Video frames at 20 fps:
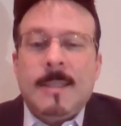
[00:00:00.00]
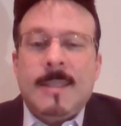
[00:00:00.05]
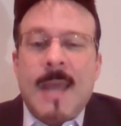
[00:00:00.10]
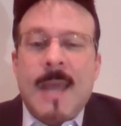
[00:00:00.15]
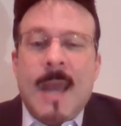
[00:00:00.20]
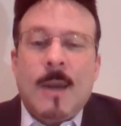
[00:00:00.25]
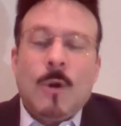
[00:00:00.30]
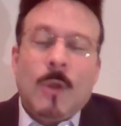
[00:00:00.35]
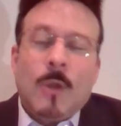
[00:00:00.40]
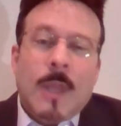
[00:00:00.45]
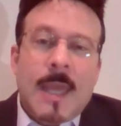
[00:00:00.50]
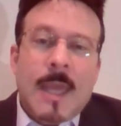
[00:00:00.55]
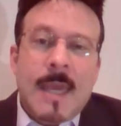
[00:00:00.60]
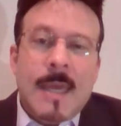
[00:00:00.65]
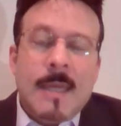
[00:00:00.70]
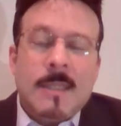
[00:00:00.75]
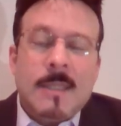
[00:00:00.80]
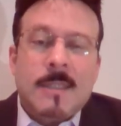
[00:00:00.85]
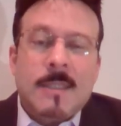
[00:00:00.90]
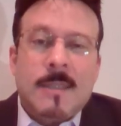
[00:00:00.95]
Tanner
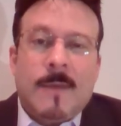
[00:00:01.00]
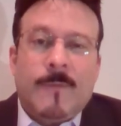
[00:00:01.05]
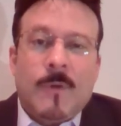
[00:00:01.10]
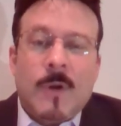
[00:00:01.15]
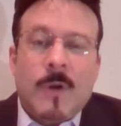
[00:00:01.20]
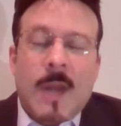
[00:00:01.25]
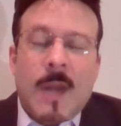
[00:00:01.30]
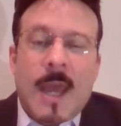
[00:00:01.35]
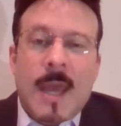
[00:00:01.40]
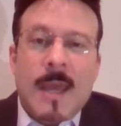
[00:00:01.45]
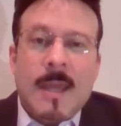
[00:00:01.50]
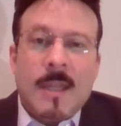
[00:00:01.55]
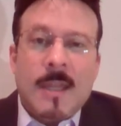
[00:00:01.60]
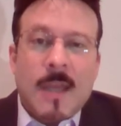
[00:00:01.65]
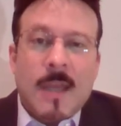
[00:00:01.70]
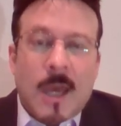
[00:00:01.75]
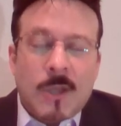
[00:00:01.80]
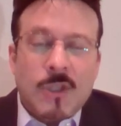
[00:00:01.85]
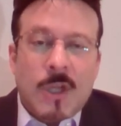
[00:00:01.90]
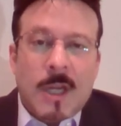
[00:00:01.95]
Lee, suffered a
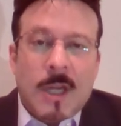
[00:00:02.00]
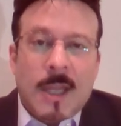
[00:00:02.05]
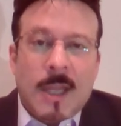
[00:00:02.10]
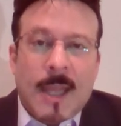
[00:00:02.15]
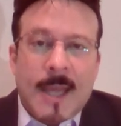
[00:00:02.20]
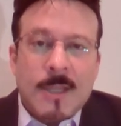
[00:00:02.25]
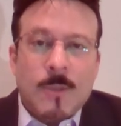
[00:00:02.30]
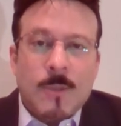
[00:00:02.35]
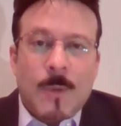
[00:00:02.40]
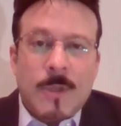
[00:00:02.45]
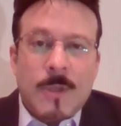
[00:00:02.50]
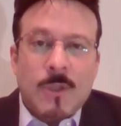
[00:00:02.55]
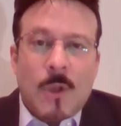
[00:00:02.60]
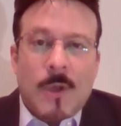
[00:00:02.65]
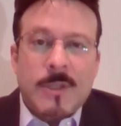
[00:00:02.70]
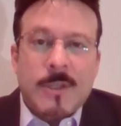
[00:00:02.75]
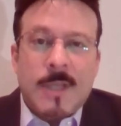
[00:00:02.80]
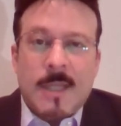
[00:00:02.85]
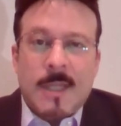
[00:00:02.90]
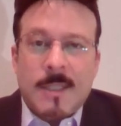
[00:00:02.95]
concussion in last week's
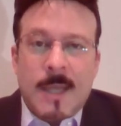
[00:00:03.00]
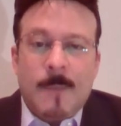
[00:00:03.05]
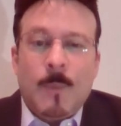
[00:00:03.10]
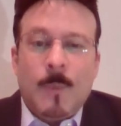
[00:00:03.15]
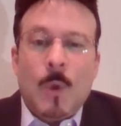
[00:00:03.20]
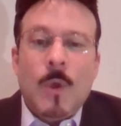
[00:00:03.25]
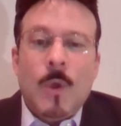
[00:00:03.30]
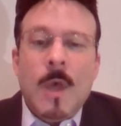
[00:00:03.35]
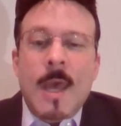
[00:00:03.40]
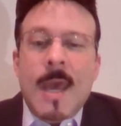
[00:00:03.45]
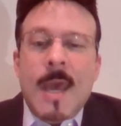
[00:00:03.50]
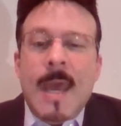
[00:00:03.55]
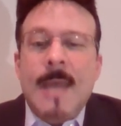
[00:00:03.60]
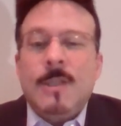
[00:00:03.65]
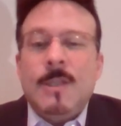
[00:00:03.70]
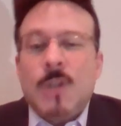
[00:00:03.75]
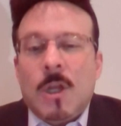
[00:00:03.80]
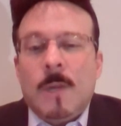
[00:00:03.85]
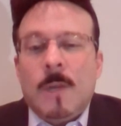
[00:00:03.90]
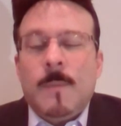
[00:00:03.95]
loss at Temple.
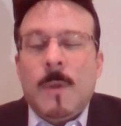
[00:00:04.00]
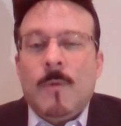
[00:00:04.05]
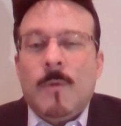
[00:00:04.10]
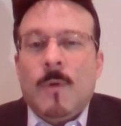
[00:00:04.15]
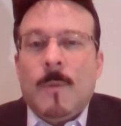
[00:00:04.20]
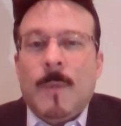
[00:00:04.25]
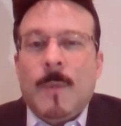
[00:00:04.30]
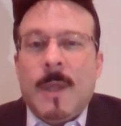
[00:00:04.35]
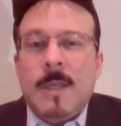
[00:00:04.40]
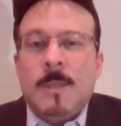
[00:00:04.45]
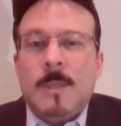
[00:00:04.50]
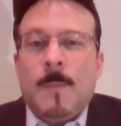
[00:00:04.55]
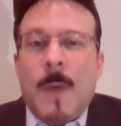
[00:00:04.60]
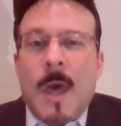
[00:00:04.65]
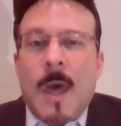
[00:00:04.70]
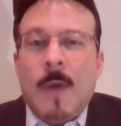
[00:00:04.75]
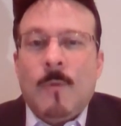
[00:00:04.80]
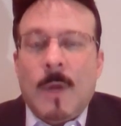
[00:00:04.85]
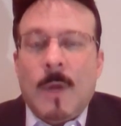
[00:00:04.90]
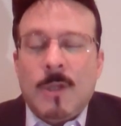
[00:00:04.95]
He's going to be replaced
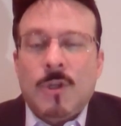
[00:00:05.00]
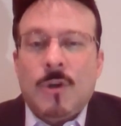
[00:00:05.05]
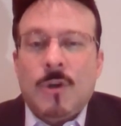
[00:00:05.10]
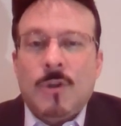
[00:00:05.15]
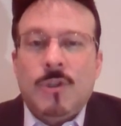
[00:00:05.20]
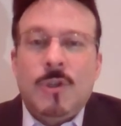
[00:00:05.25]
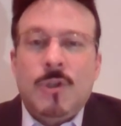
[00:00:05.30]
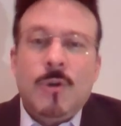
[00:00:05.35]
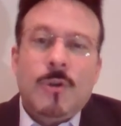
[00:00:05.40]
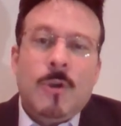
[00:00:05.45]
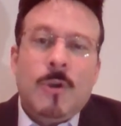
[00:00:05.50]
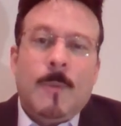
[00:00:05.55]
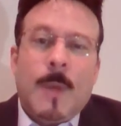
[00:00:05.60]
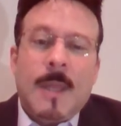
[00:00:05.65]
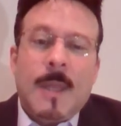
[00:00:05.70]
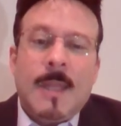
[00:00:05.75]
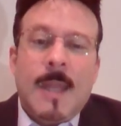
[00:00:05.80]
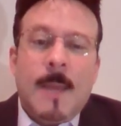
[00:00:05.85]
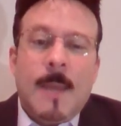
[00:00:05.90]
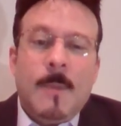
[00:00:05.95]
by a redshirt junior
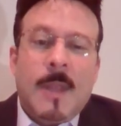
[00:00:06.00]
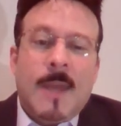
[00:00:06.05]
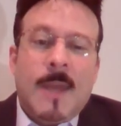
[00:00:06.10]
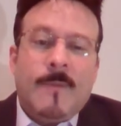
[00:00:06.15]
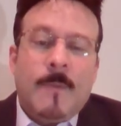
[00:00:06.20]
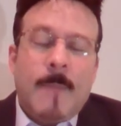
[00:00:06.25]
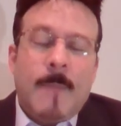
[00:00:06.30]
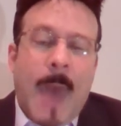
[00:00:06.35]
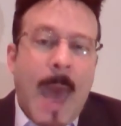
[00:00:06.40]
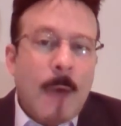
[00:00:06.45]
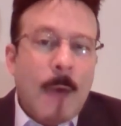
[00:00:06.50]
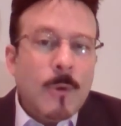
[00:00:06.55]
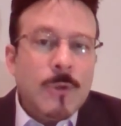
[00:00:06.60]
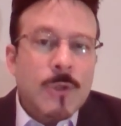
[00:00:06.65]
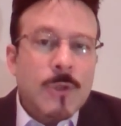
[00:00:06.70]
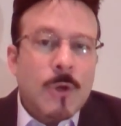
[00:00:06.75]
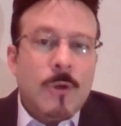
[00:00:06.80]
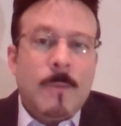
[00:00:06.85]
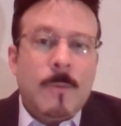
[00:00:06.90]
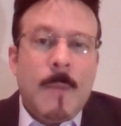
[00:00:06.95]
by the name of Devin Powell,
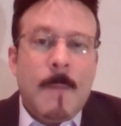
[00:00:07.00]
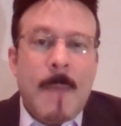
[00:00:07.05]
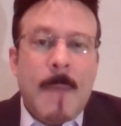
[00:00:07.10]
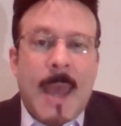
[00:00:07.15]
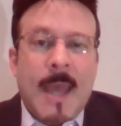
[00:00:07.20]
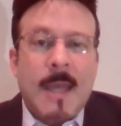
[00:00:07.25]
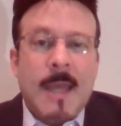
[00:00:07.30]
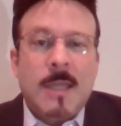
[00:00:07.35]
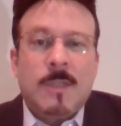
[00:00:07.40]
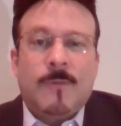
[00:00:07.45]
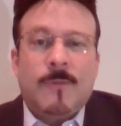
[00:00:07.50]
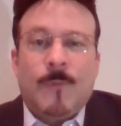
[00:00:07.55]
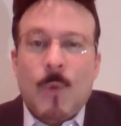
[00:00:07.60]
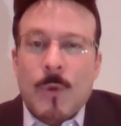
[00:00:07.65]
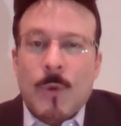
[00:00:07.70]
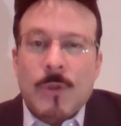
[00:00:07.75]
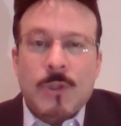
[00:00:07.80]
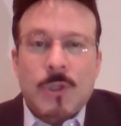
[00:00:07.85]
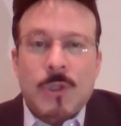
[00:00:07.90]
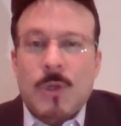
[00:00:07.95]
who's going to be making his
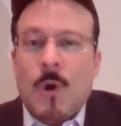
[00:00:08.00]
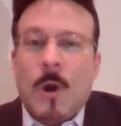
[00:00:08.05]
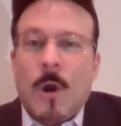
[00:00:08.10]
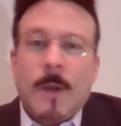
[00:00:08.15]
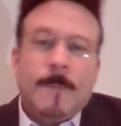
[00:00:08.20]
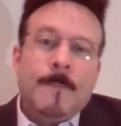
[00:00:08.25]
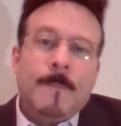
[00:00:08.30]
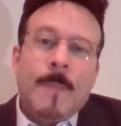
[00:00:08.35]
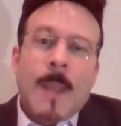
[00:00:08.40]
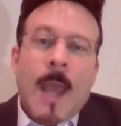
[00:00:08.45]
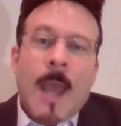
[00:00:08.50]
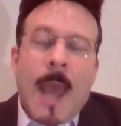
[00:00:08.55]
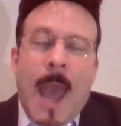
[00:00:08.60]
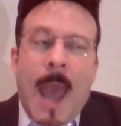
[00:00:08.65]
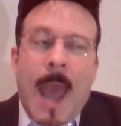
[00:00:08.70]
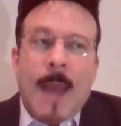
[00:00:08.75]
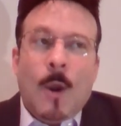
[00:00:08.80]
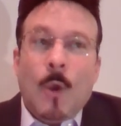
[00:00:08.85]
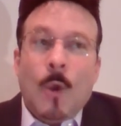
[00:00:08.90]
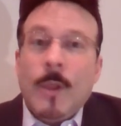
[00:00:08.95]
fourth start,
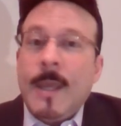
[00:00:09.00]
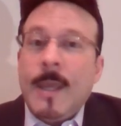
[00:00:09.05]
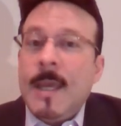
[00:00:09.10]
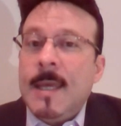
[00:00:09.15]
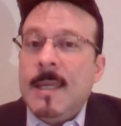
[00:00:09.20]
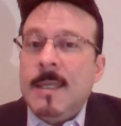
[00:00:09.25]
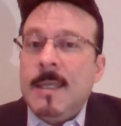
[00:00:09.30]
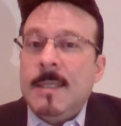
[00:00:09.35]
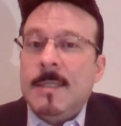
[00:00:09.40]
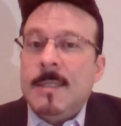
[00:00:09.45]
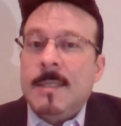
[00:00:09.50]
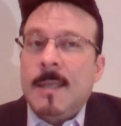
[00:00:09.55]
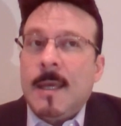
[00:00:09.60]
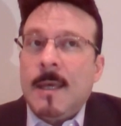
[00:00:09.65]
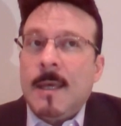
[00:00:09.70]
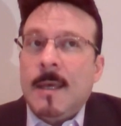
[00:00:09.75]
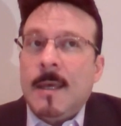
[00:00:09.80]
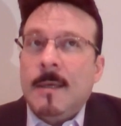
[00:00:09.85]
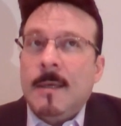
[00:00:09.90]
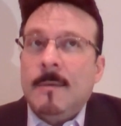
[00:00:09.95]
and only his
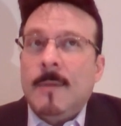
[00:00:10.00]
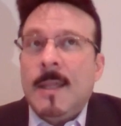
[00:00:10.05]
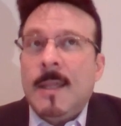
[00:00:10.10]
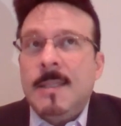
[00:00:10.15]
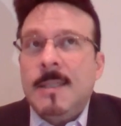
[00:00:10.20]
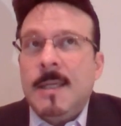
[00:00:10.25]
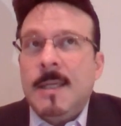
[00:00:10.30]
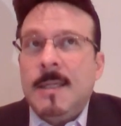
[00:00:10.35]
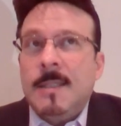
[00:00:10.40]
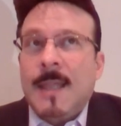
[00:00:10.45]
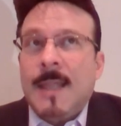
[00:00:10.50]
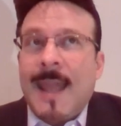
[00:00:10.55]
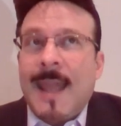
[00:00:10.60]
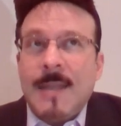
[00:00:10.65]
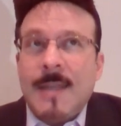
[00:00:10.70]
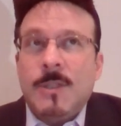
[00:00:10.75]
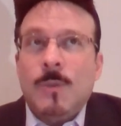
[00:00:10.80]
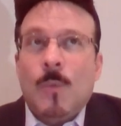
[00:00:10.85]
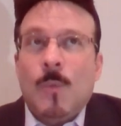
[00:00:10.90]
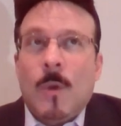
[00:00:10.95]

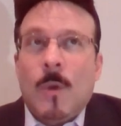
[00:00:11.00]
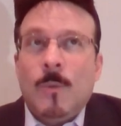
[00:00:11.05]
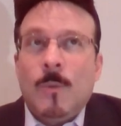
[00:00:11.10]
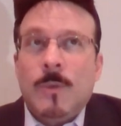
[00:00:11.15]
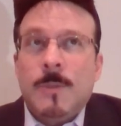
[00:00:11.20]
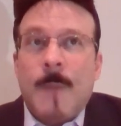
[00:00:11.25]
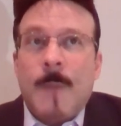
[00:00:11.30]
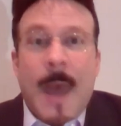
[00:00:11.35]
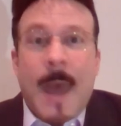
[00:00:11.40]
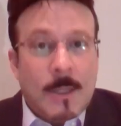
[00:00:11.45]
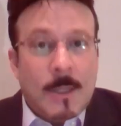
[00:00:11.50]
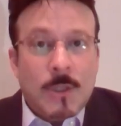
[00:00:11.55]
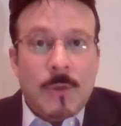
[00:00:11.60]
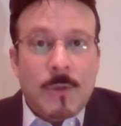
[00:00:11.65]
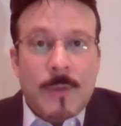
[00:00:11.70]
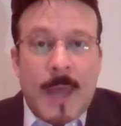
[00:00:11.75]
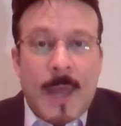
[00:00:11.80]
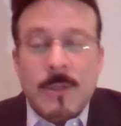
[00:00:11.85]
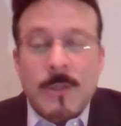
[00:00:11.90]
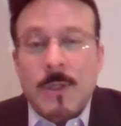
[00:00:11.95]
last one was back in
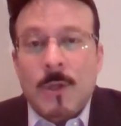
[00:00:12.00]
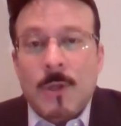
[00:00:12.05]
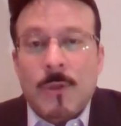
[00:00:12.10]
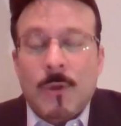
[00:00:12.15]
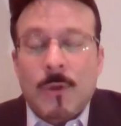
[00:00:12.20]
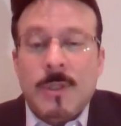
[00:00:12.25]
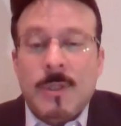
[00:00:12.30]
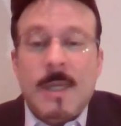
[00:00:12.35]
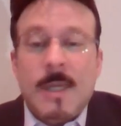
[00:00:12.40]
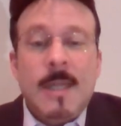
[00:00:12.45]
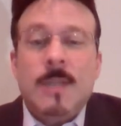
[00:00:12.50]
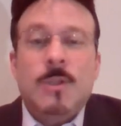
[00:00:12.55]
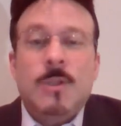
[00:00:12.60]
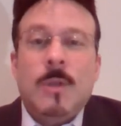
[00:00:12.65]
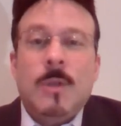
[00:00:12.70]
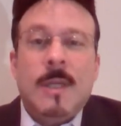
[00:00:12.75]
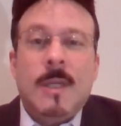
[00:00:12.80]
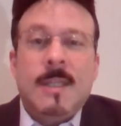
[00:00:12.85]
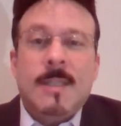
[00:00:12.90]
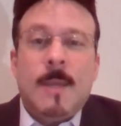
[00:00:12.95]
2013. He's
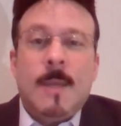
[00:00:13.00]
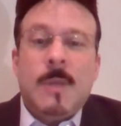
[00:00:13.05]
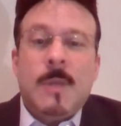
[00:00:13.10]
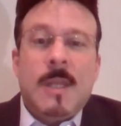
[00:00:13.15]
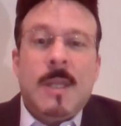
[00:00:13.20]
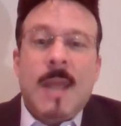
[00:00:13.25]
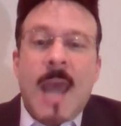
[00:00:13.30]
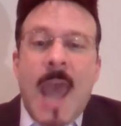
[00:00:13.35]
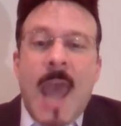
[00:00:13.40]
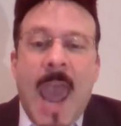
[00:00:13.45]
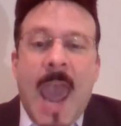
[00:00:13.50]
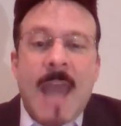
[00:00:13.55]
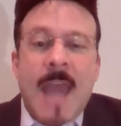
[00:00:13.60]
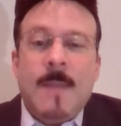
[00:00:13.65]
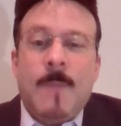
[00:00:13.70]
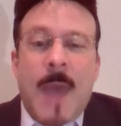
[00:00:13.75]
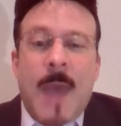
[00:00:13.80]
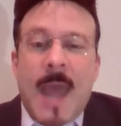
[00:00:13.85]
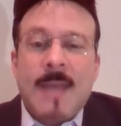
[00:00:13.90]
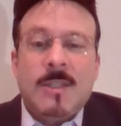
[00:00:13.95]
only attempted
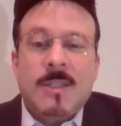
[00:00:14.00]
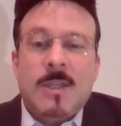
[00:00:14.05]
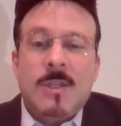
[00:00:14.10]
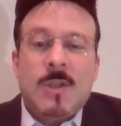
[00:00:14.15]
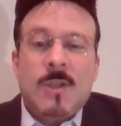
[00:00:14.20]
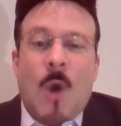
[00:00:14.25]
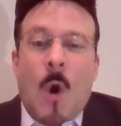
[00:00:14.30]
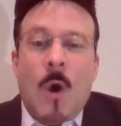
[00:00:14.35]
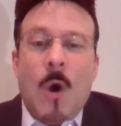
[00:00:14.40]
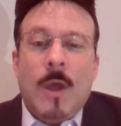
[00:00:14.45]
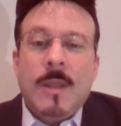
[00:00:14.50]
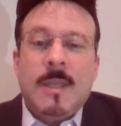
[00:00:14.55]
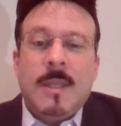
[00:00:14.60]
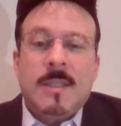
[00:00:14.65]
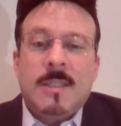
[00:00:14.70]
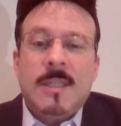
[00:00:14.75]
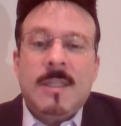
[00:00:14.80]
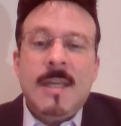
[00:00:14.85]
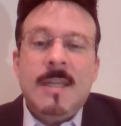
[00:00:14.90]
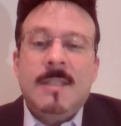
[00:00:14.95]
eight passes on the
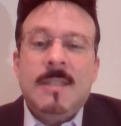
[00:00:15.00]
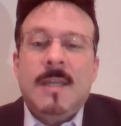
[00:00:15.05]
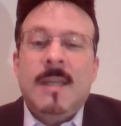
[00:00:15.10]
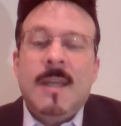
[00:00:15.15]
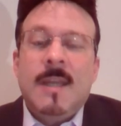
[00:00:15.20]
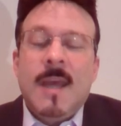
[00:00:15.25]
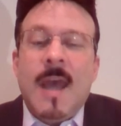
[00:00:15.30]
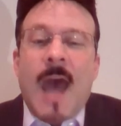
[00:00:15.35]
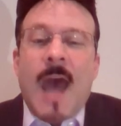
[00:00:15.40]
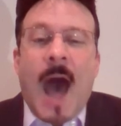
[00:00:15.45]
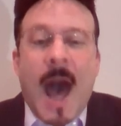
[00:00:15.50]
season. Season.